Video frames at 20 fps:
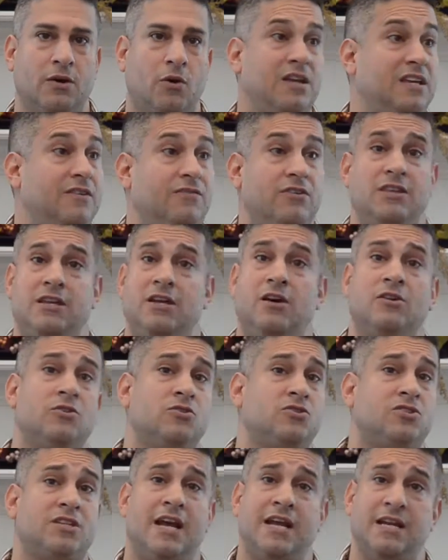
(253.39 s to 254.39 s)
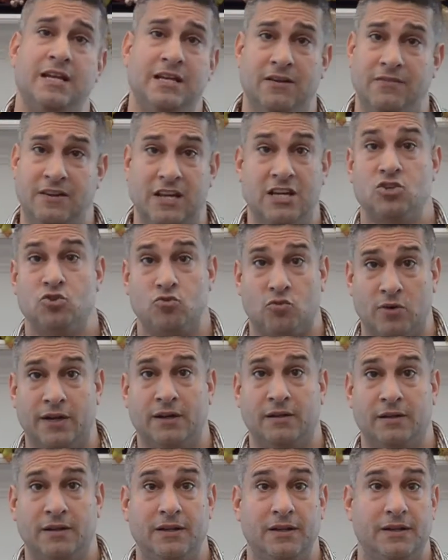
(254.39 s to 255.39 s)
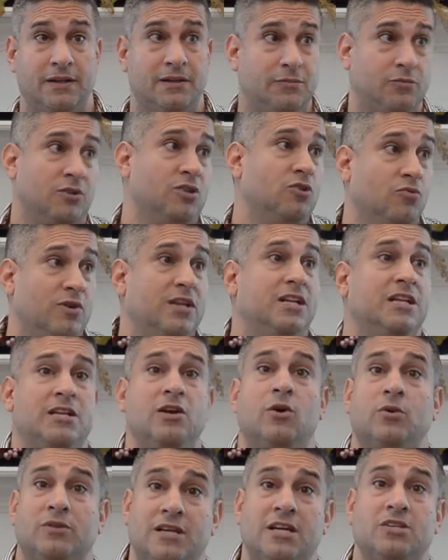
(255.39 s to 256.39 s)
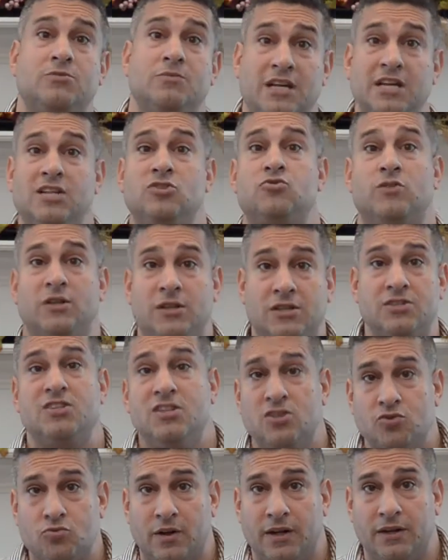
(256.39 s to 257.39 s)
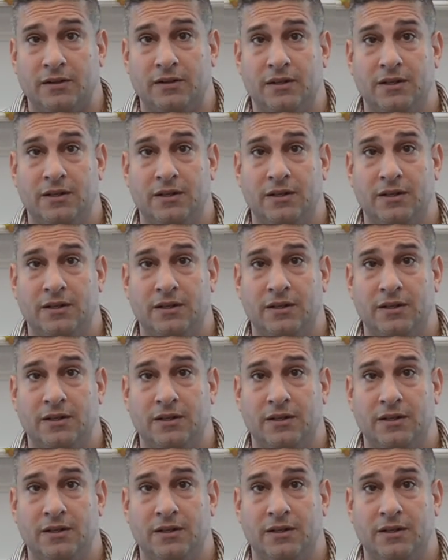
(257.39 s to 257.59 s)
Even the understanding of Israel, when you read in the Old Testament, Israel is Israel.